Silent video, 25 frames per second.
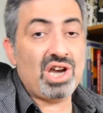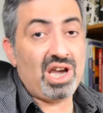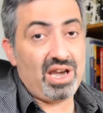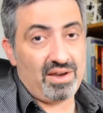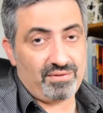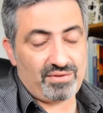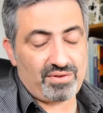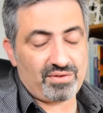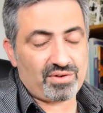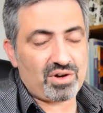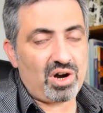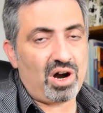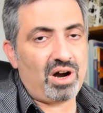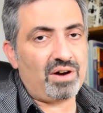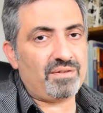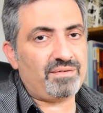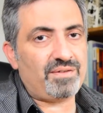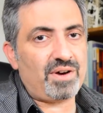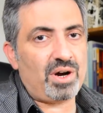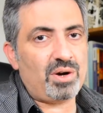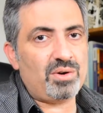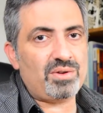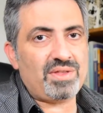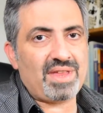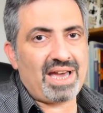If you've got a
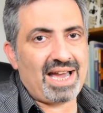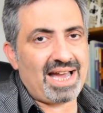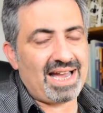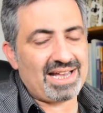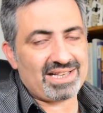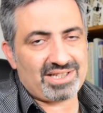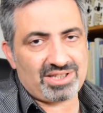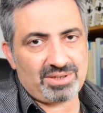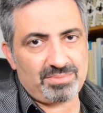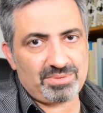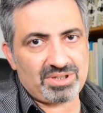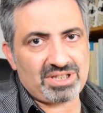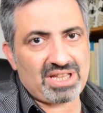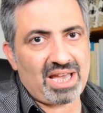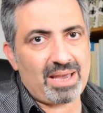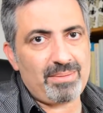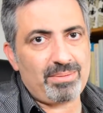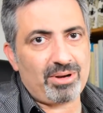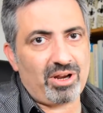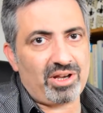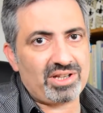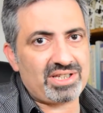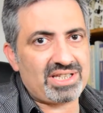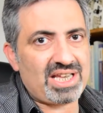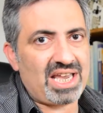phone that has some
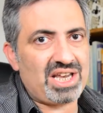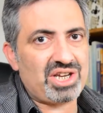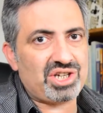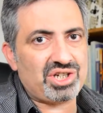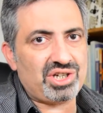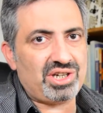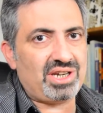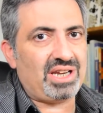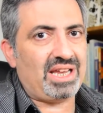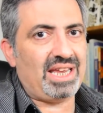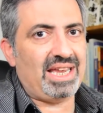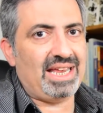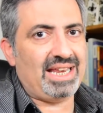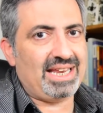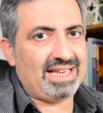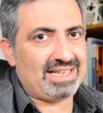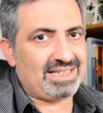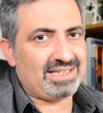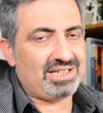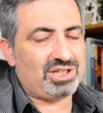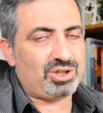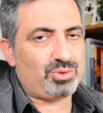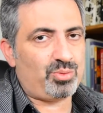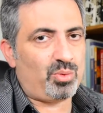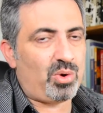stabilisation in
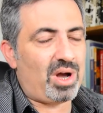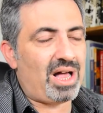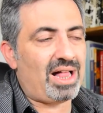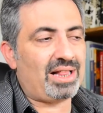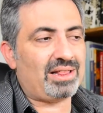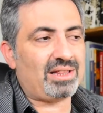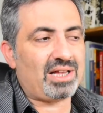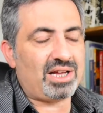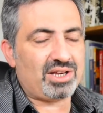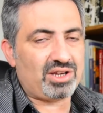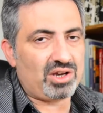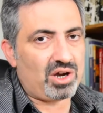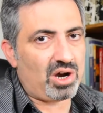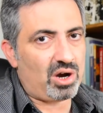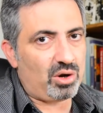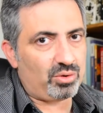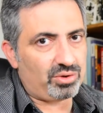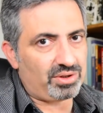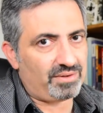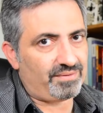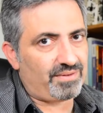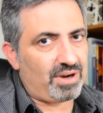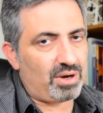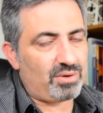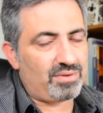it as well and you hold
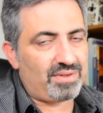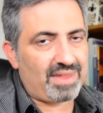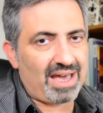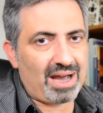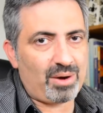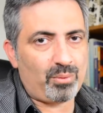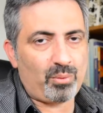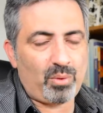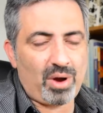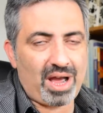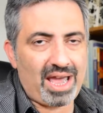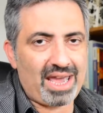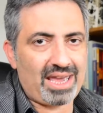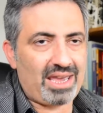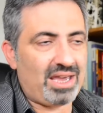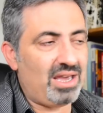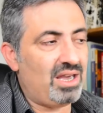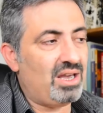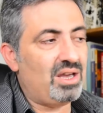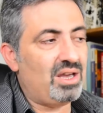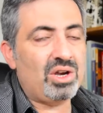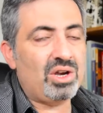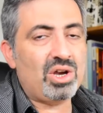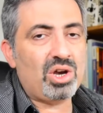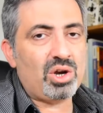the phone that way,
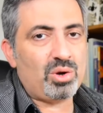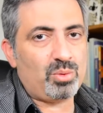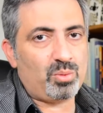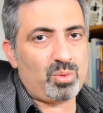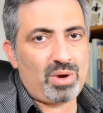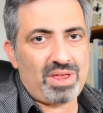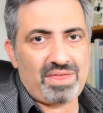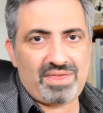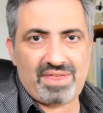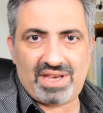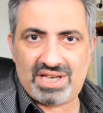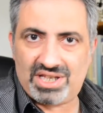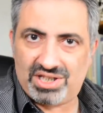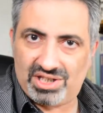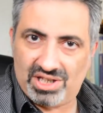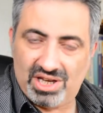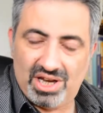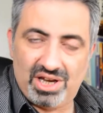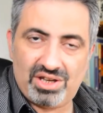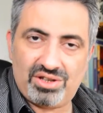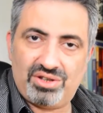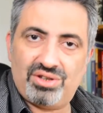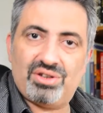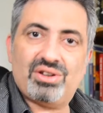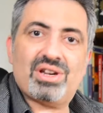with this
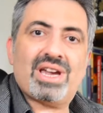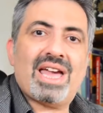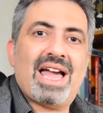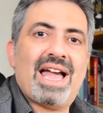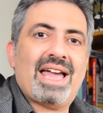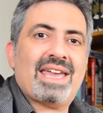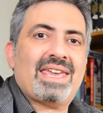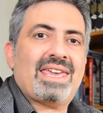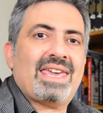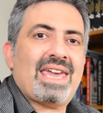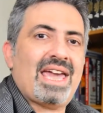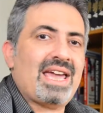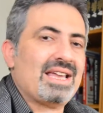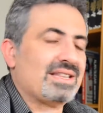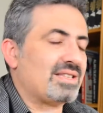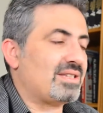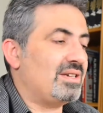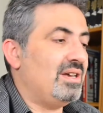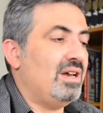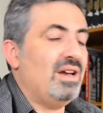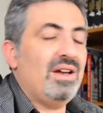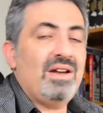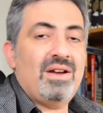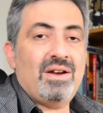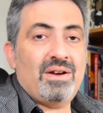you can get
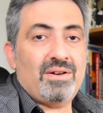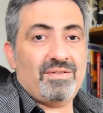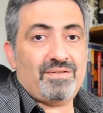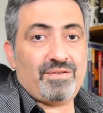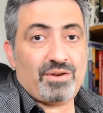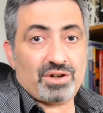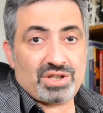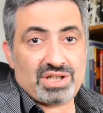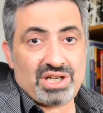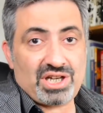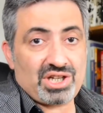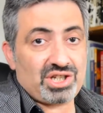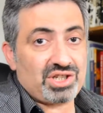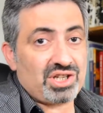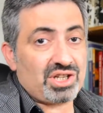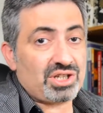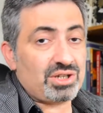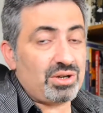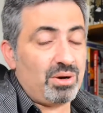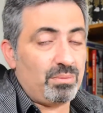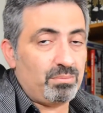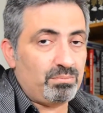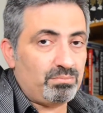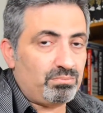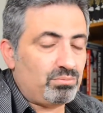footage that's
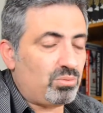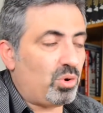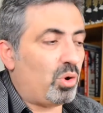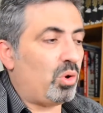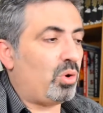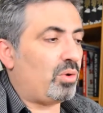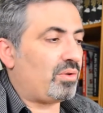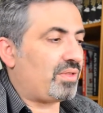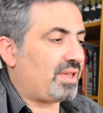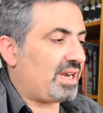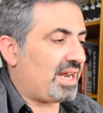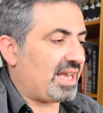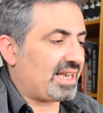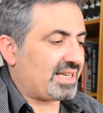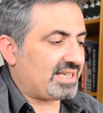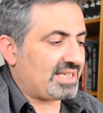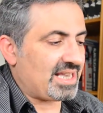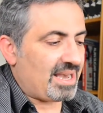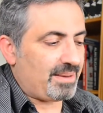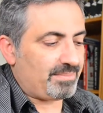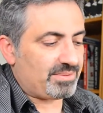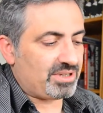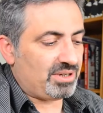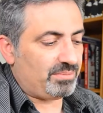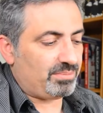more than
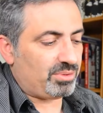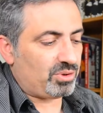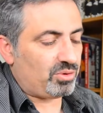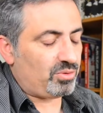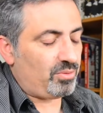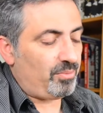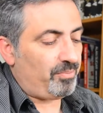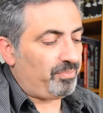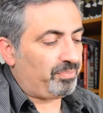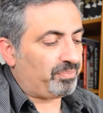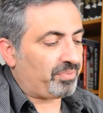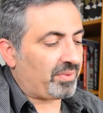acceptable.